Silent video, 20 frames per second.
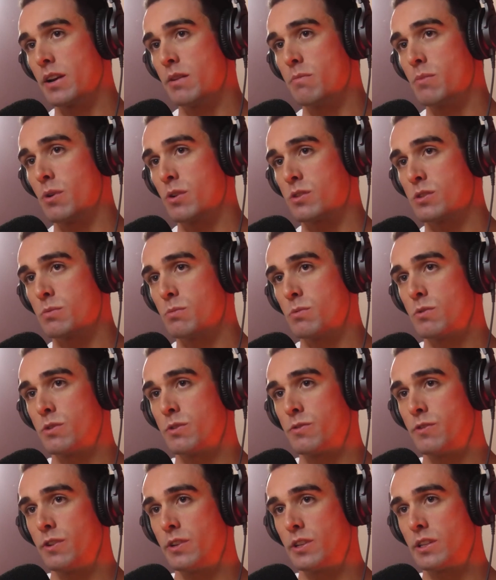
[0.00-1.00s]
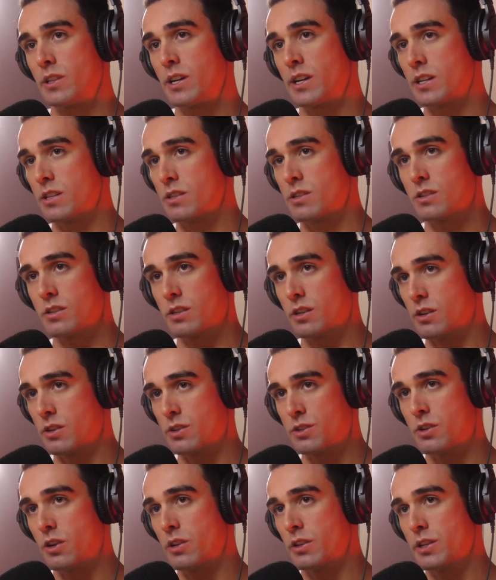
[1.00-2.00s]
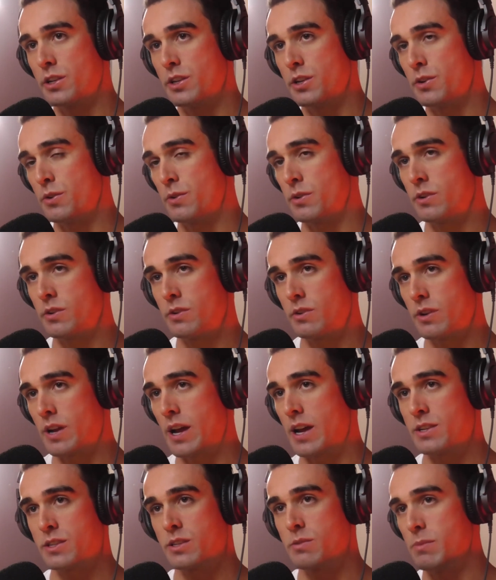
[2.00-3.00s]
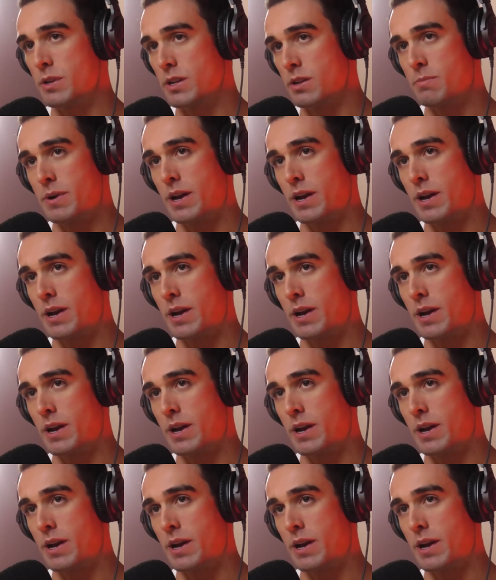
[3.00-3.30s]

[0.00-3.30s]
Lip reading: it impossible, is feeling like it's, you know, it's only you and has to be a